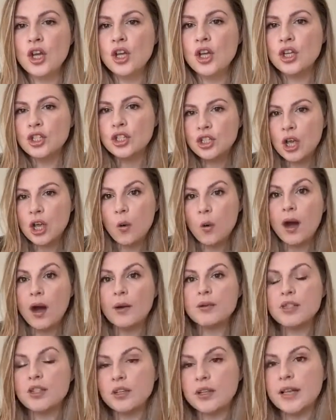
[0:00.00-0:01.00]
So I
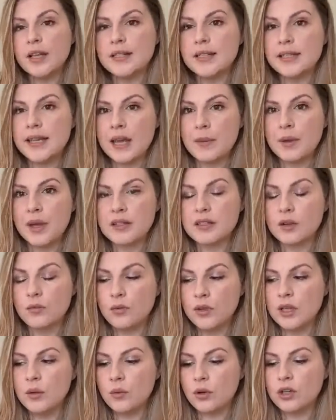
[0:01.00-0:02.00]
was looking today because I
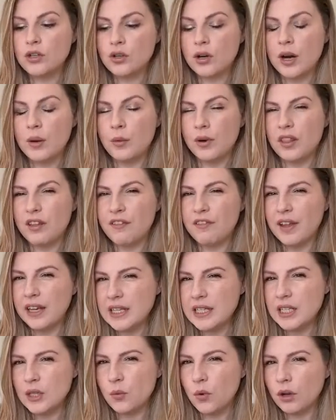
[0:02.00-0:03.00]
really want to try one of the
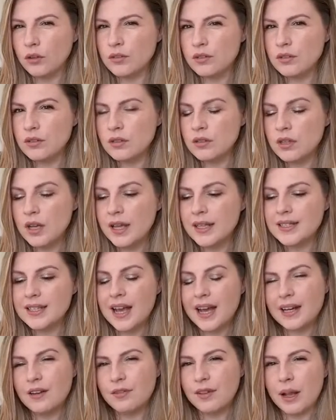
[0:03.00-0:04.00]
Fenty ones. It's
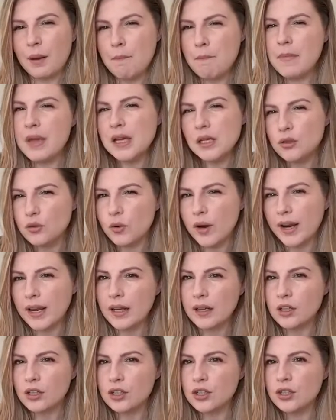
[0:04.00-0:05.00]
kind of like
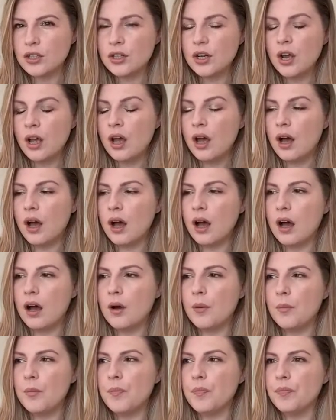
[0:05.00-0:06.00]
mid-range.
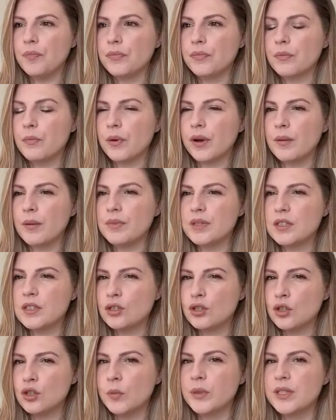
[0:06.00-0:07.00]
Um, but I'm
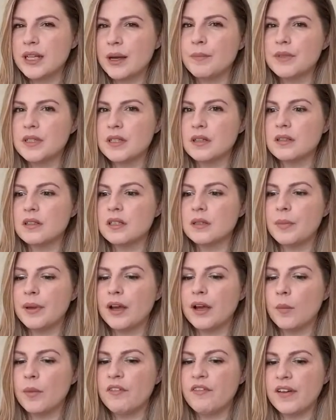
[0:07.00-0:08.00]
super tempted to
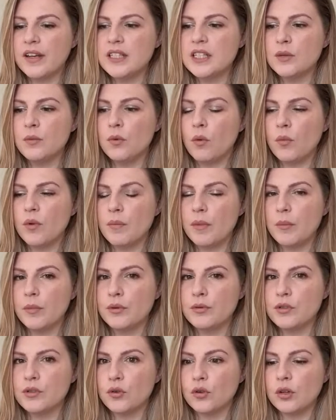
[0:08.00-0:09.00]
pick up a Fenty one with my
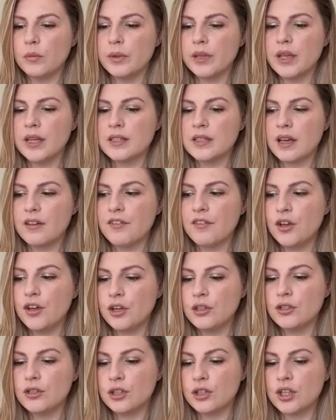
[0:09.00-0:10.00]
boots order because I've
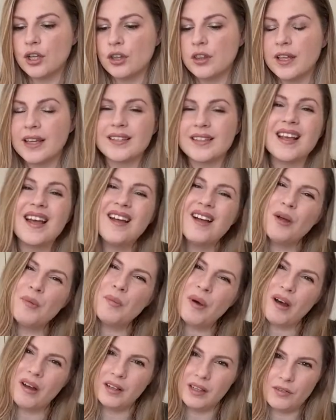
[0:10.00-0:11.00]
heard such good things,
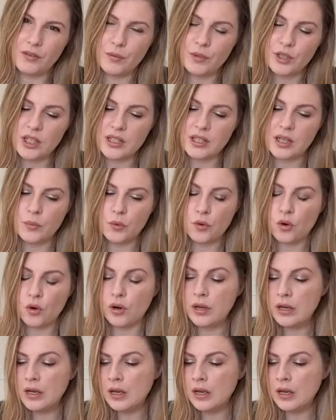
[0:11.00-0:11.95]
partly from Jessica Braun.